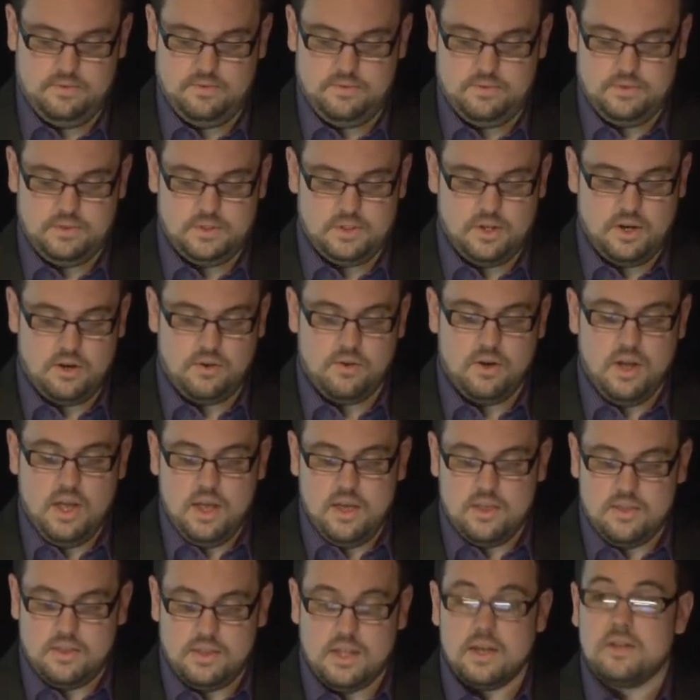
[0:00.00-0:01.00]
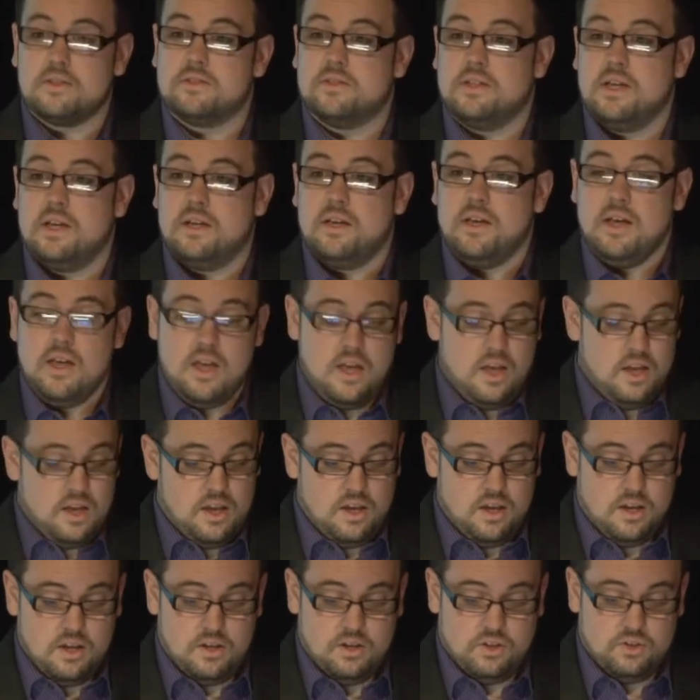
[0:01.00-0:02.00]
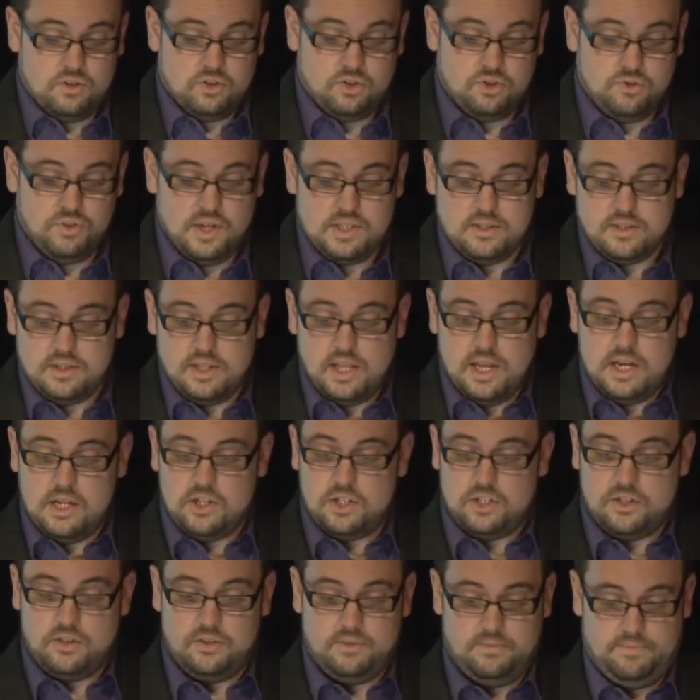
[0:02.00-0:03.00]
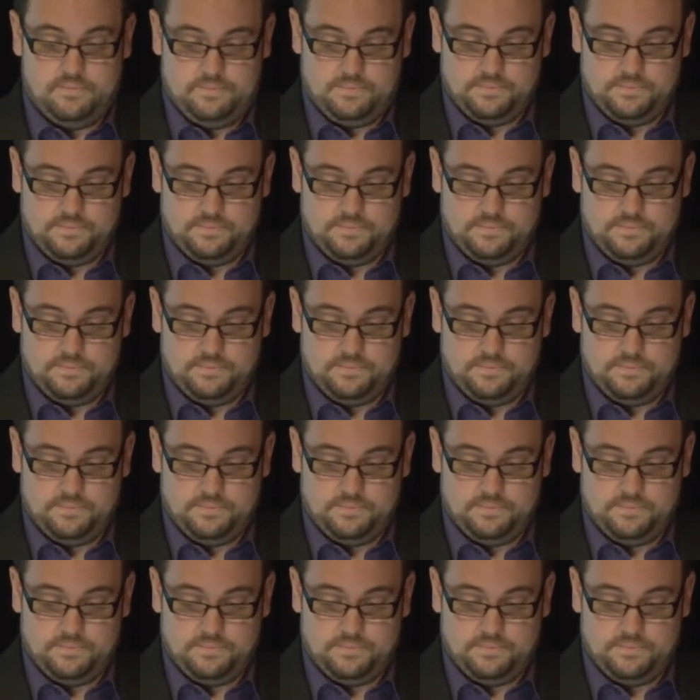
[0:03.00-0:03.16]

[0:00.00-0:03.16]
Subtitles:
So the next thing, translation.